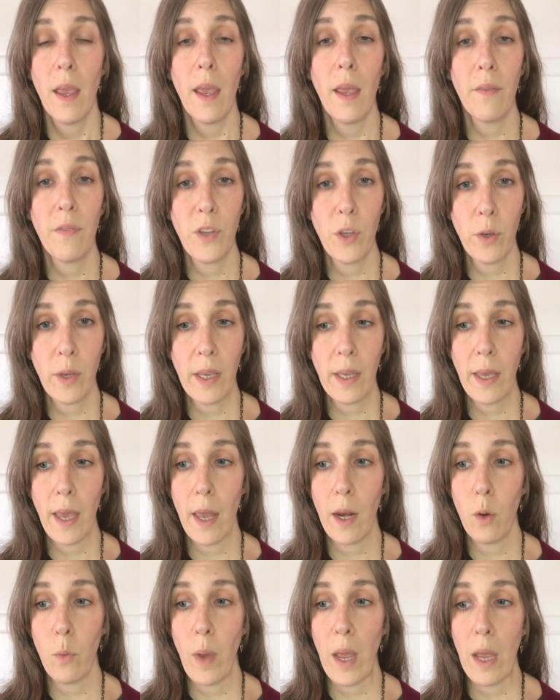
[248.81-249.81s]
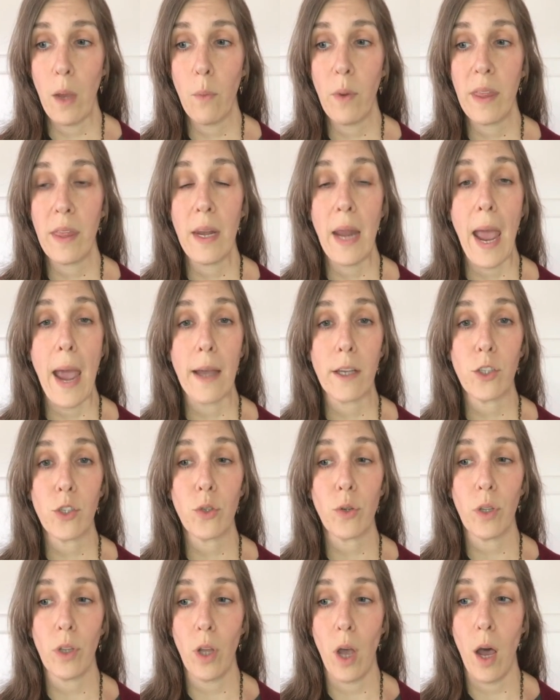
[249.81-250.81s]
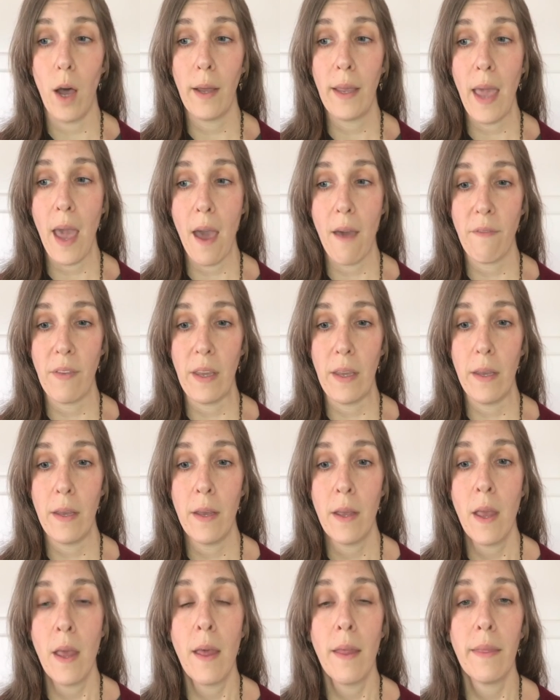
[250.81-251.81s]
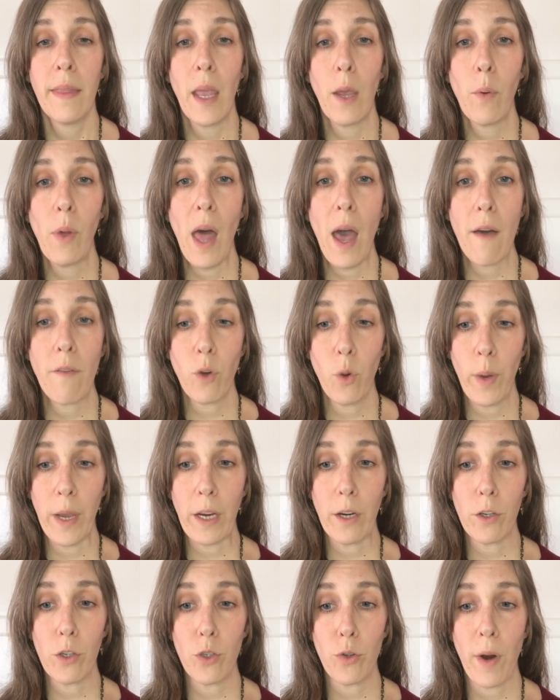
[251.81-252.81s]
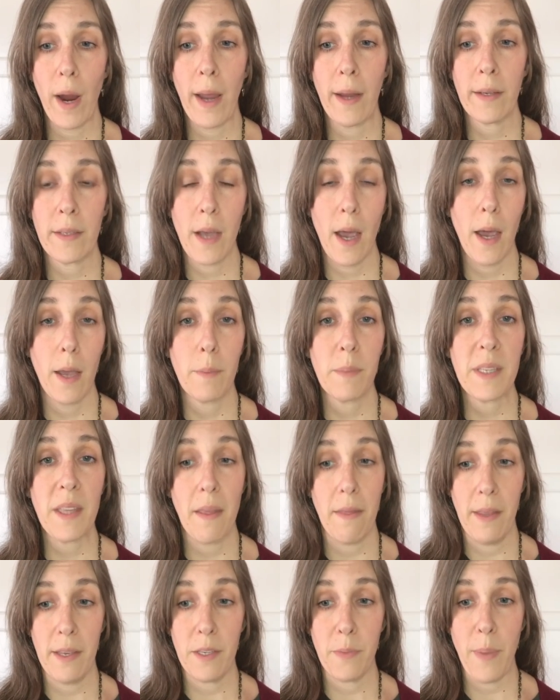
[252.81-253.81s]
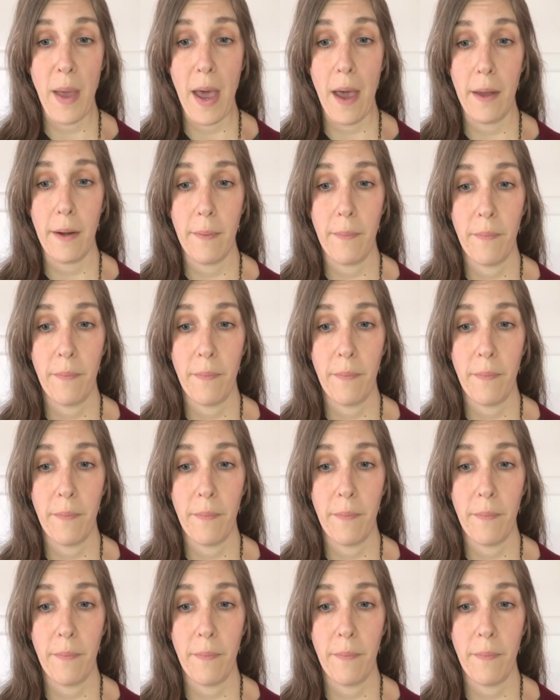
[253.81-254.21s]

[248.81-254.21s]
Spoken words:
If you can get away with an extra long heavy, they will have quicker drying times than this pad.